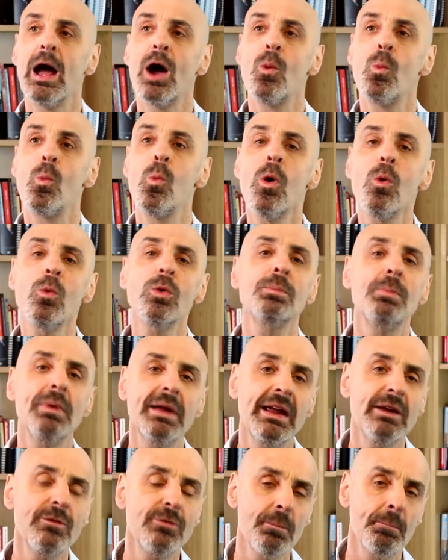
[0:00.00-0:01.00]
What would be
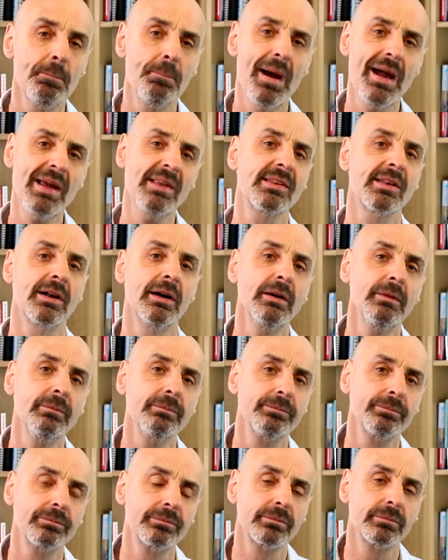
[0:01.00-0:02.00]
even better
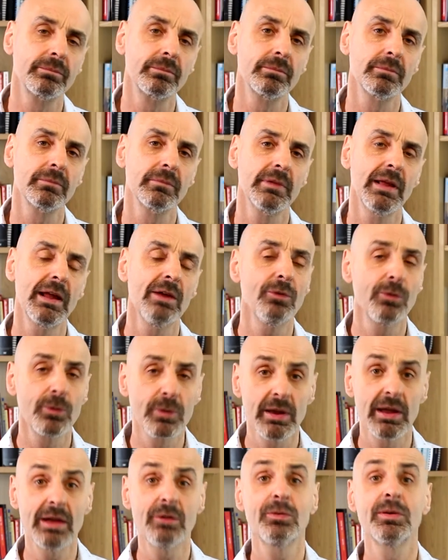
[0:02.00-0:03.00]

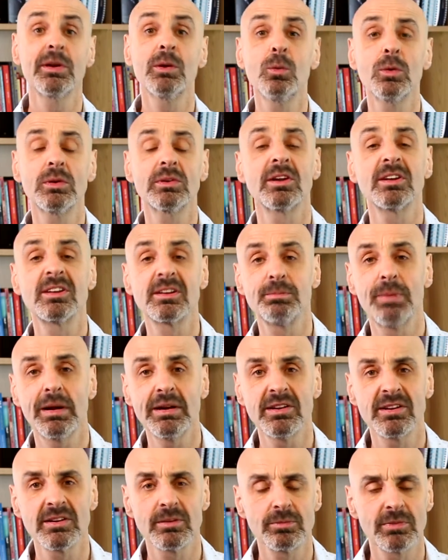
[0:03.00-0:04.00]
if you were to
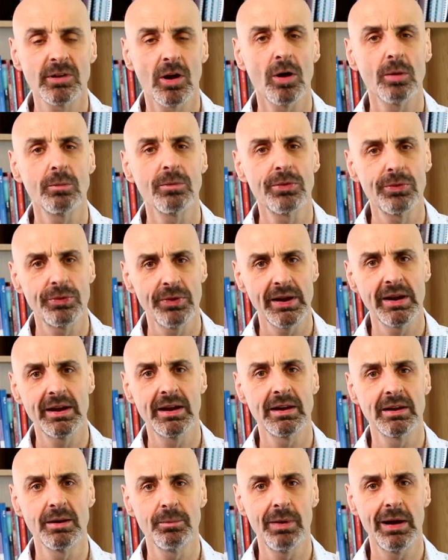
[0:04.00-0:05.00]
spend some time
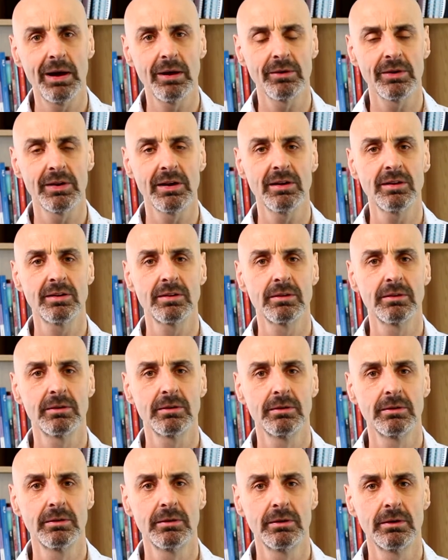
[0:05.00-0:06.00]
thinking about this?
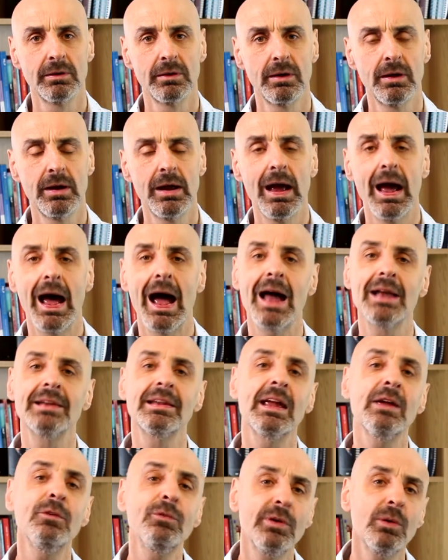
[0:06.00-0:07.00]
And
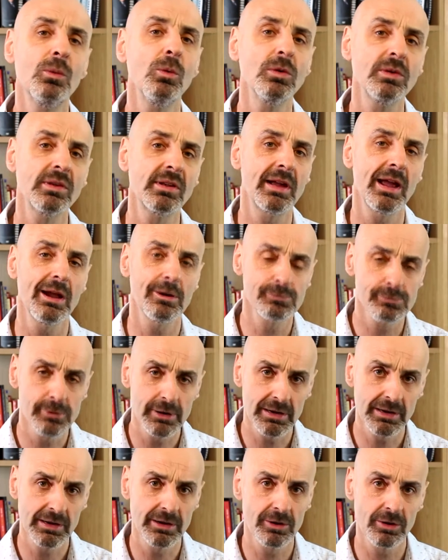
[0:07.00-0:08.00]
if you want to get
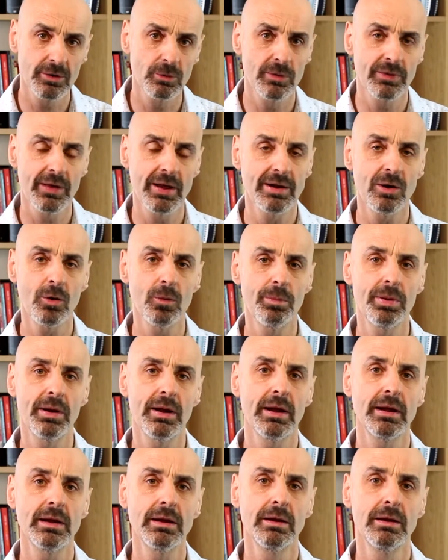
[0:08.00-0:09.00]
really good with
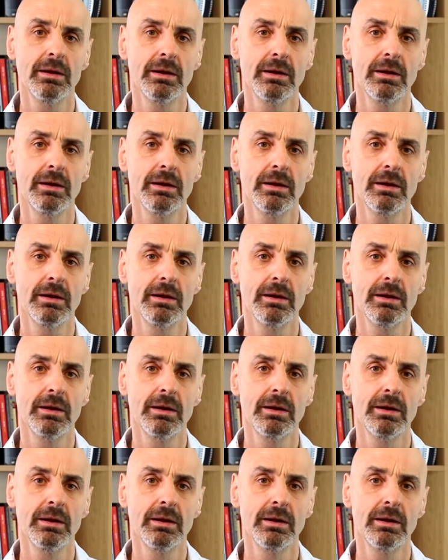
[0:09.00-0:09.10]
NLP,